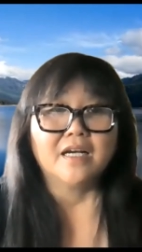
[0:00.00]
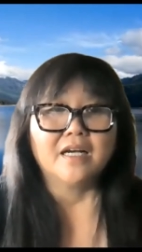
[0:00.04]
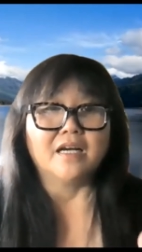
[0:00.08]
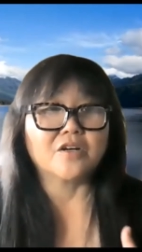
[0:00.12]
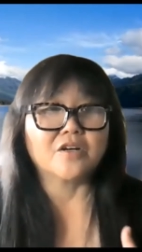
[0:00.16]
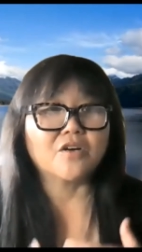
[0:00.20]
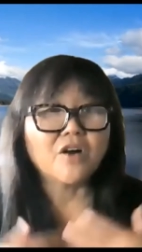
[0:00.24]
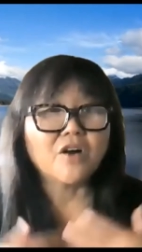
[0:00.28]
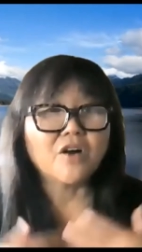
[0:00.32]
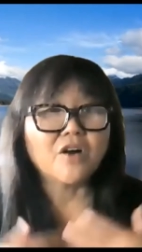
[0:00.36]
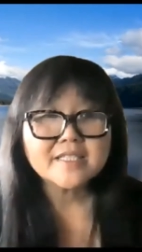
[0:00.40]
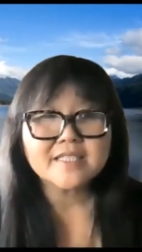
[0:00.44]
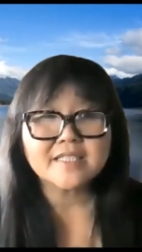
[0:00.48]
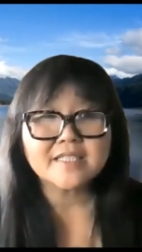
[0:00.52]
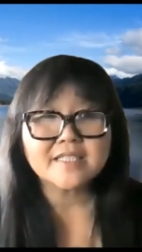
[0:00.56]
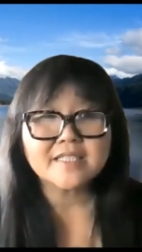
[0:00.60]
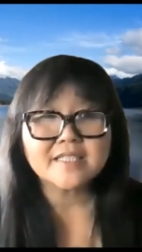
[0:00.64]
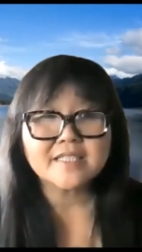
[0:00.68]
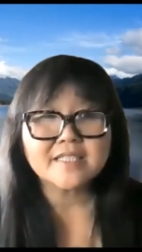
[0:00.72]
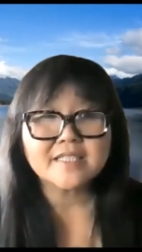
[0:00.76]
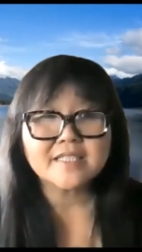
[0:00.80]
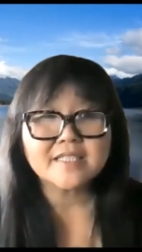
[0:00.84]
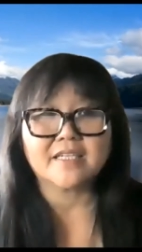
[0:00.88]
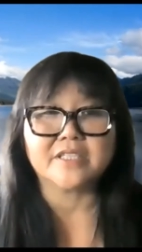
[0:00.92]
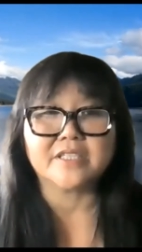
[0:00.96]
across the
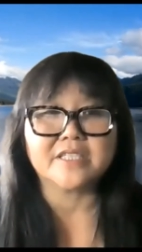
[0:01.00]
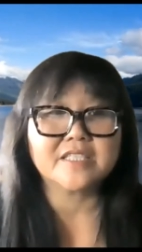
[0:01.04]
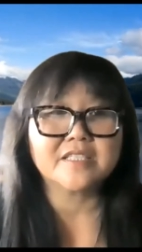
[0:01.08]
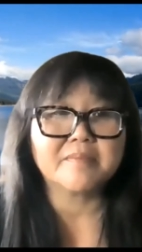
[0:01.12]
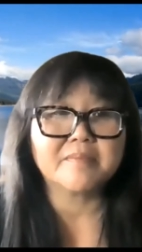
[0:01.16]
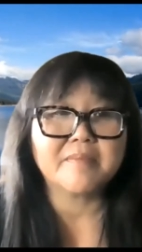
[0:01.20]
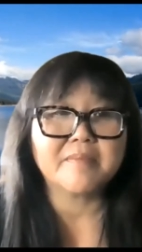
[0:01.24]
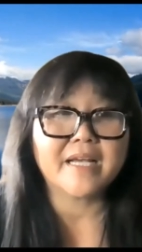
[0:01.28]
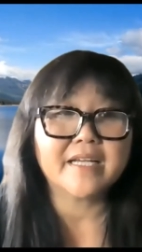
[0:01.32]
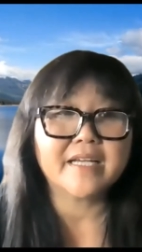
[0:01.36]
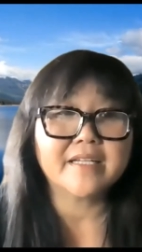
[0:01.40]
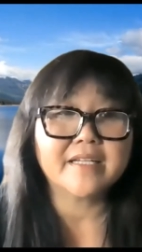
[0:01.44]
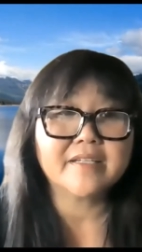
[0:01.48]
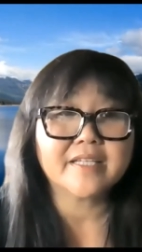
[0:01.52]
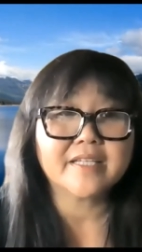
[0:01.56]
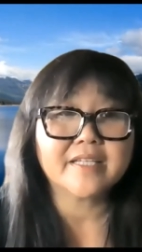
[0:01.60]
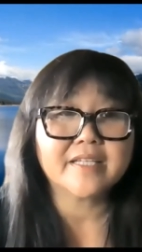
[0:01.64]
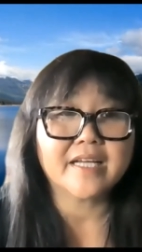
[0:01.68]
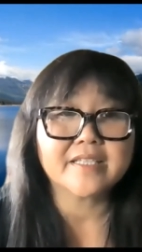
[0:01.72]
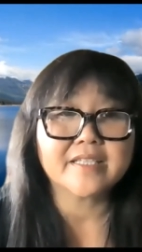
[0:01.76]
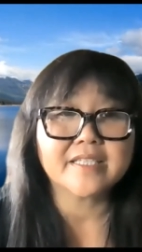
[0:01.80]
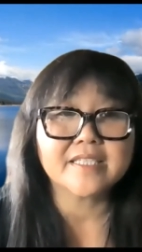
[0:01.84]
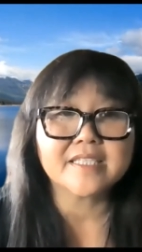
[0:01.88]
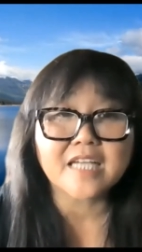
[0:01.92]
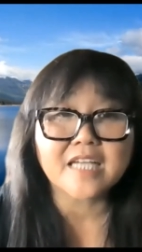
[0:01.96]
country to demand
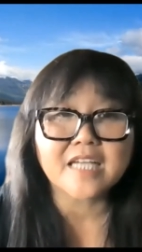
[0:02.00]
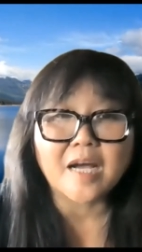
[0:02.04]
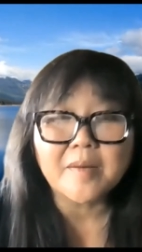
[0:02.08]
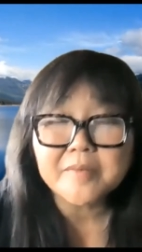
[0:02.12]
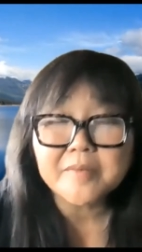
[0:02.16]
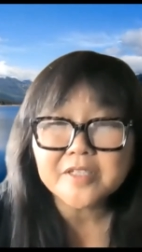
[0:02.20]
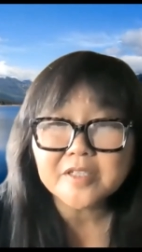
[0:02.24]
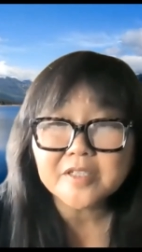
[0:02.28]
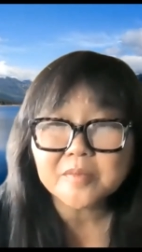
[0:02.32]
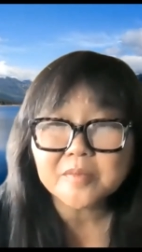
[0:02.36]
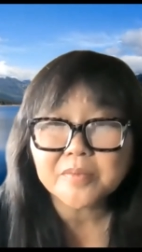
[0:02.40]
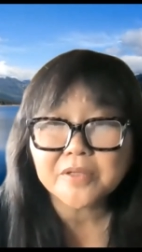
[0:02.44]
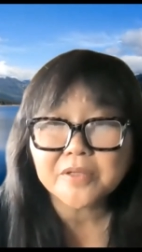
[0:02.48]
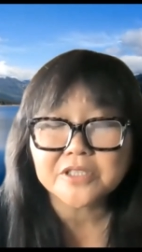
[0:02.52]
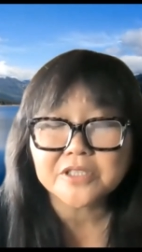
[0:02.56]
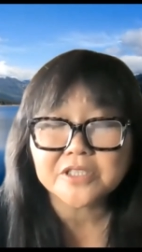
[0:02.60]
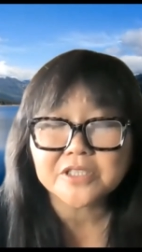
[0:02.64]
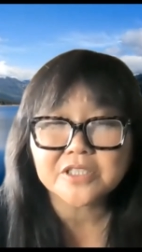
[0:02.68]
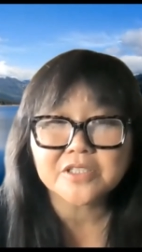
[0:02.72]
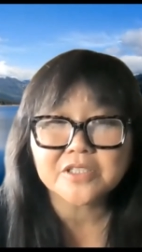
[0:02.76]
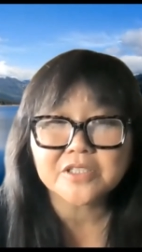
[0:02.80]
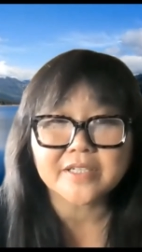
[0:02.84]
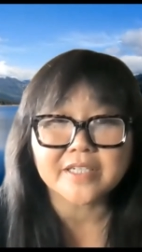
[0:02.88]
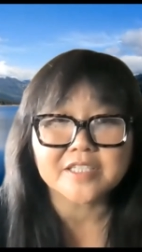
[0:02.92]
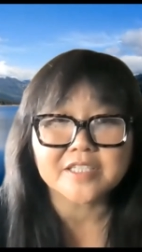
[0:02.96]
that the dominant
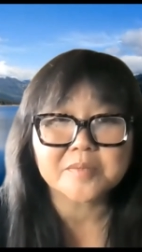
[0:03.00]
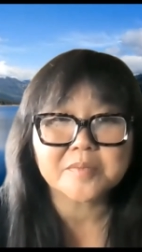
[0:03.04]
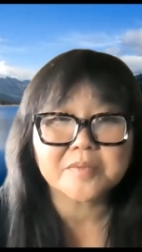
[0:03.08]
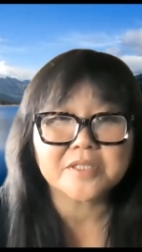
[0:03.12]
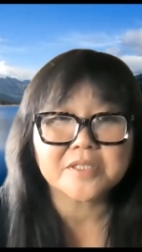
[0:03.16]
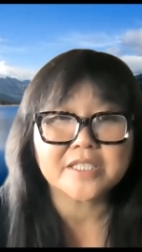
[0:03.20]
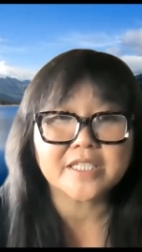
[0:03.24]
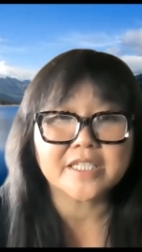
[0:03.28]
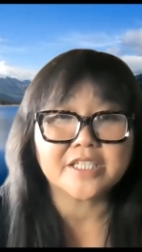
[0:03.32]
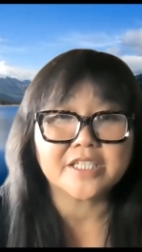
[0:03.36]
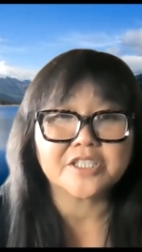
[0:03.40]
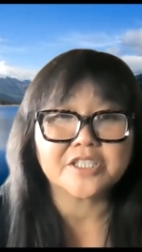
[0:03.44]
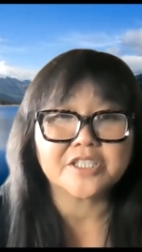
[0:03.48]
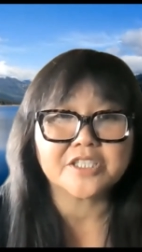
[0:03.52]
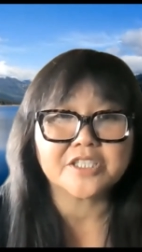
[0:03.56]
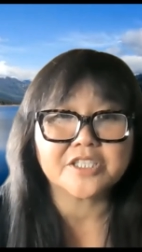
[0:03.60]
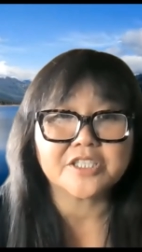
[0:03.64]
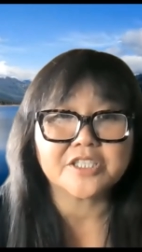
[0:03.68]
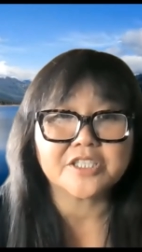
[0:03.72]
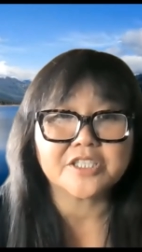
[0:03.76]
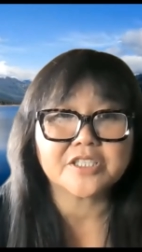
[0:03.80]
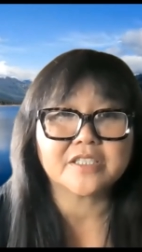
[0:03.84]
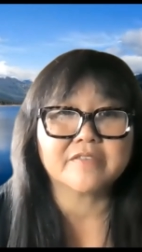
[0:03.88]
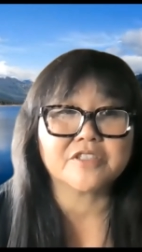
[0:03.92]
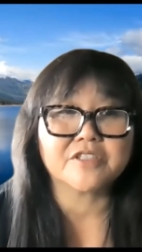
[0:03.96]
approach to
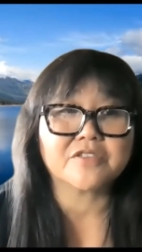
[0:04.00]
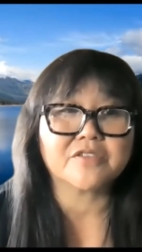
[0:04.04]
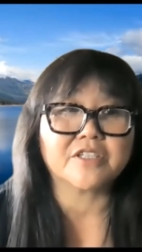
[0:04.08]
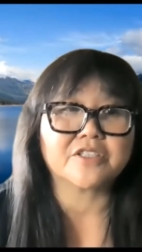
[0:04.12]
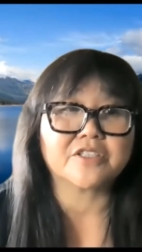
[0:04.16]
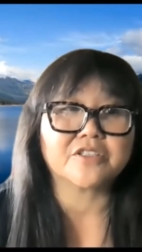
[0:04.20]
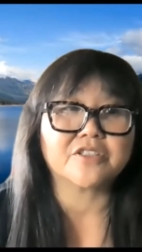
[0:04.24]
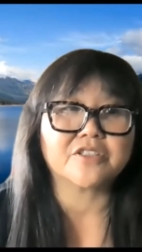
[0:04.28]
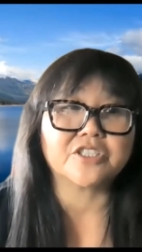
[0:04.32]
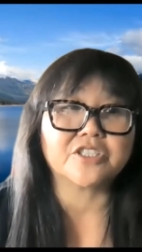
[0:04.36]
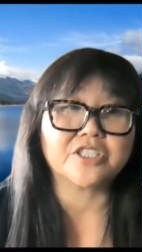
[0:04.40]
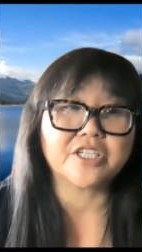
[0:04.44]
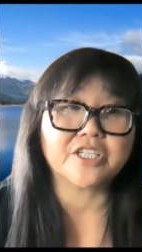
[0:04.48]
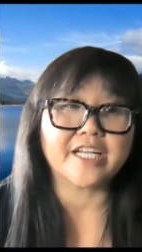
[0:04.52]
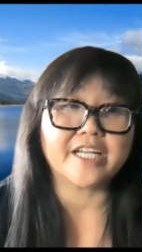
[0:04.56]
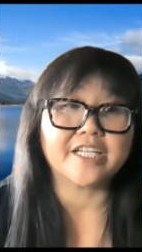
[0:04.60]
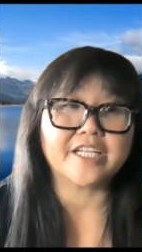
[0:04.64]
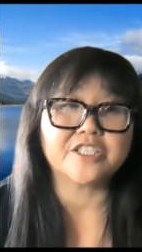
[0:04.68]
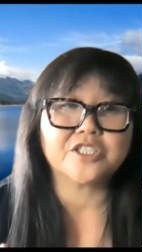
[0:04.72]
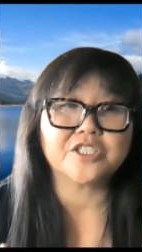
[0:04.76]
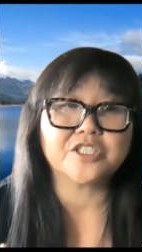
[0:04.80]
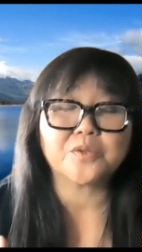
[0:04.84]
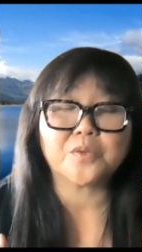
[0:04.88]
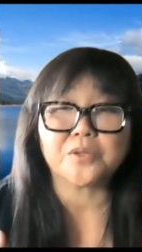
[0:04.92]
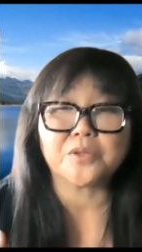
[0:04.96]
transportation infrastructure
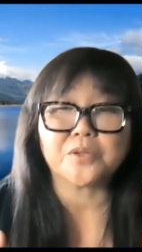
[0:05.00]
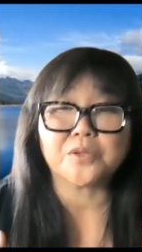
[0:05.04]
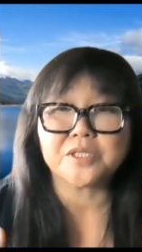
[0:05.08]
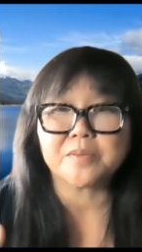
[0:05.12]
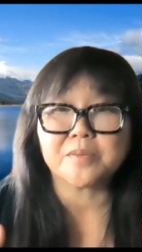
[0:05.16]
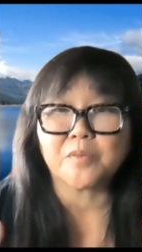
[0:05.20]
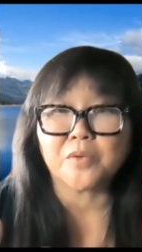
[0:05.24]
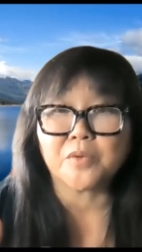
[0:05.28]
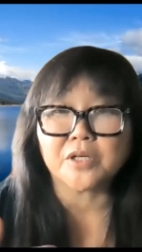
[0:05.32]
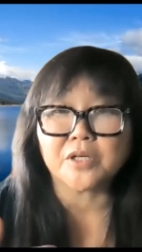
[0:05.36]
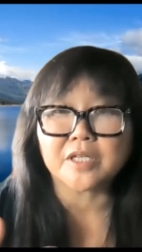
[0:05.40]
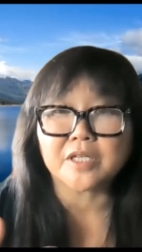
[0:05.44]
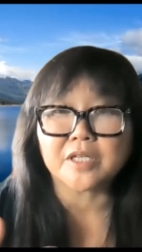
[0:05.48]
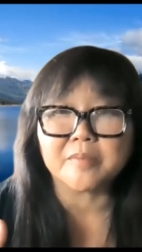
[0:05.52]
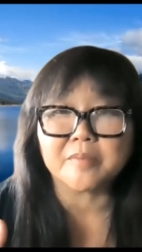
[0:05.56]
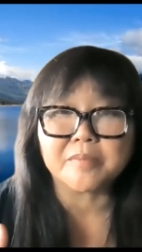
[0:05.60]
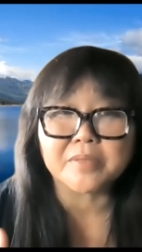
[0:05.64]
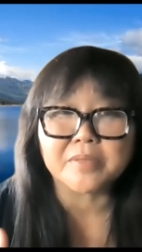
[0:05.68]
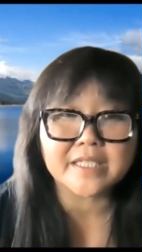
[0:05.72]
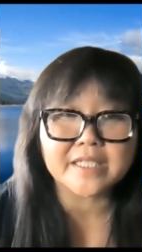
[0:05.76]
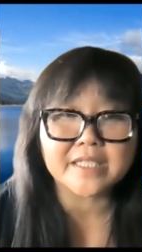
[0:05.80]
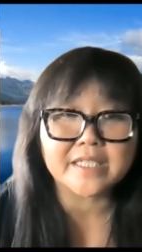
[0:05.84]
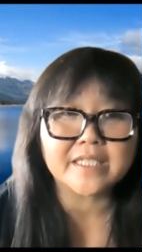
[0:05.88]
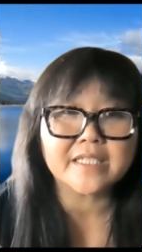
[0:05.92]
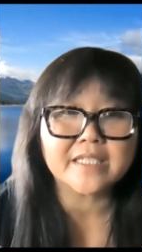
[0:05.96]
change towards a more
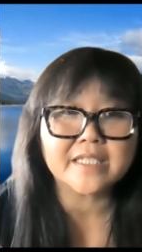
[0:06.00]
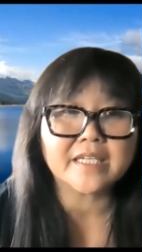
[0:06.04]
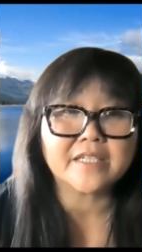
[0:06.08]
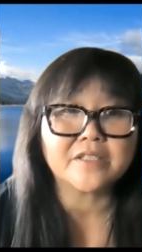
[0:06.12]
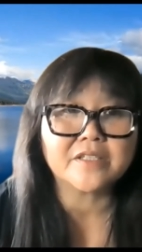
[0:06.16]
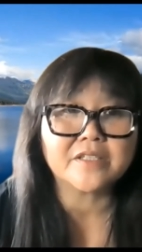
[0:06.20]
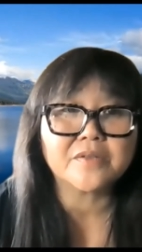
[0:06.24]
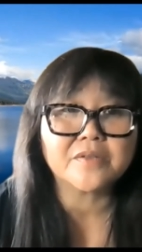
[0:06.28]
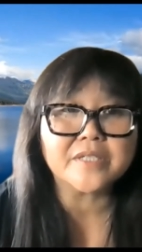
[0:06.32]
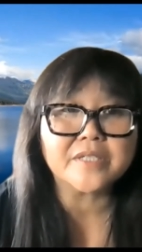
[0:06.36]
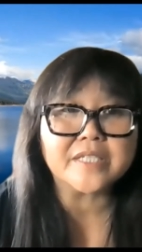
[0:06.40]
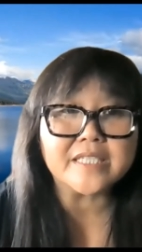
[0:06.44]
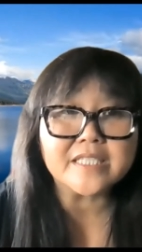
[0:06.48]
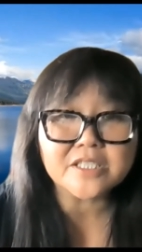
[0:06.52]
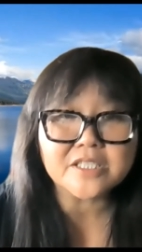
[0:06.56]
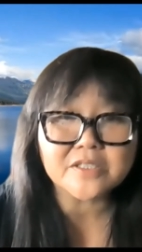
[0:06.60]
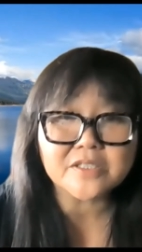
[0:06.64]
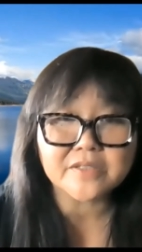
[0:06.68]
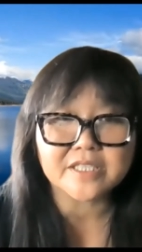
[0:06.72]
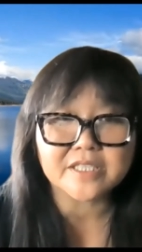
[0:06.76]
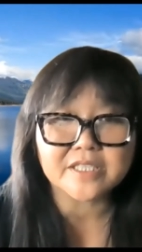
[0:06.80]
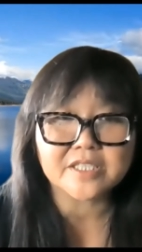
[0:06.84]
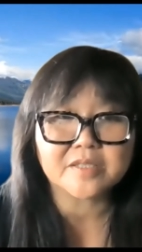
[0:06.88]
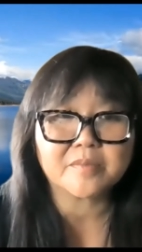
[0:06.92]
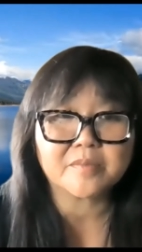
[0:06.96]
complete and green
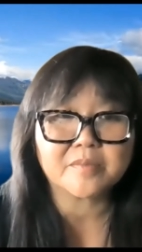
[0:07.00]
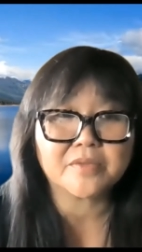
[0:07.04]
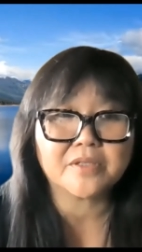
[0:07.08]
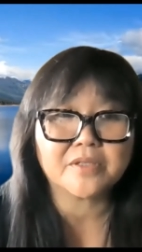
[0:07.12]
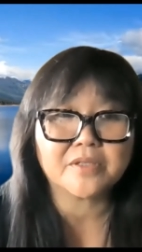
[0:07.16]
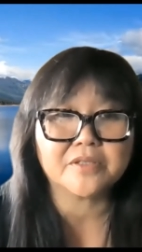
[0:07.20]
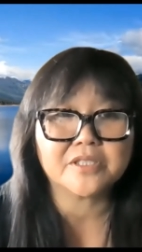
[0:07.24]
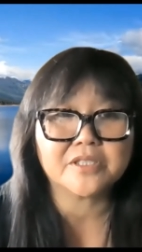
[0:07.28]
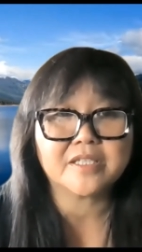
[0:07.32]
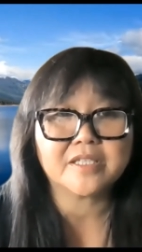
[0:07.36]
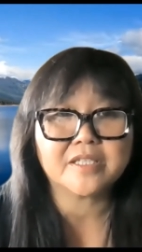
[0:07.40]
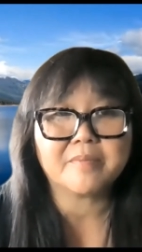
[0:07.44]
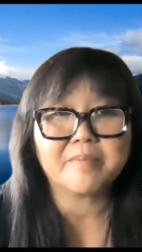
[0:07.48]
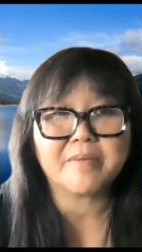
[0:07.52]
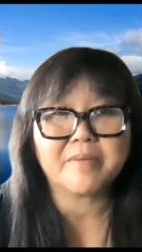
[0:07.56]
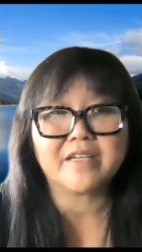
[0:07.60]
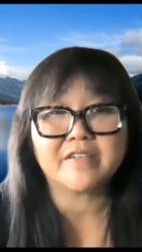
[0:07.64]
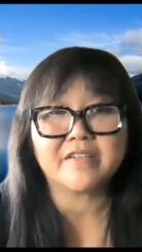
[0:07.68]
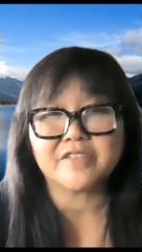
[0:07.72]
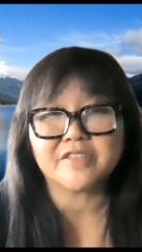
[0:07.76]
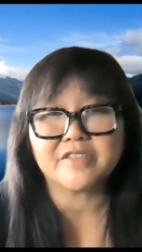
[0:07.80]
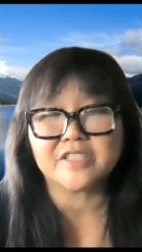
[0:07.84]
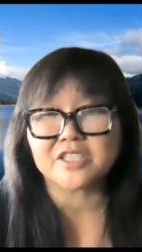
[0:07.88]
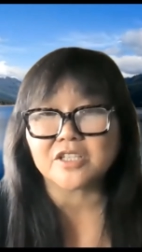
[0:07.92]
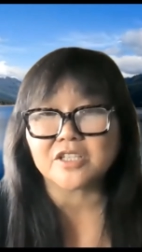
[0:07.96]
streets approach that
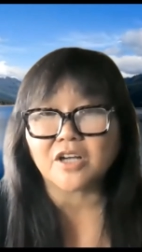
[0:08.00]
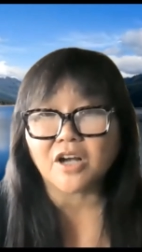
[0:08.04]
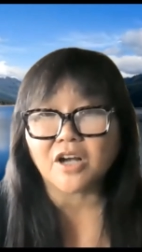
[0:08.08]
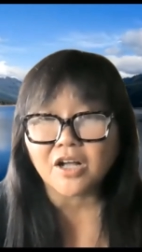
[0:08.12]
benefits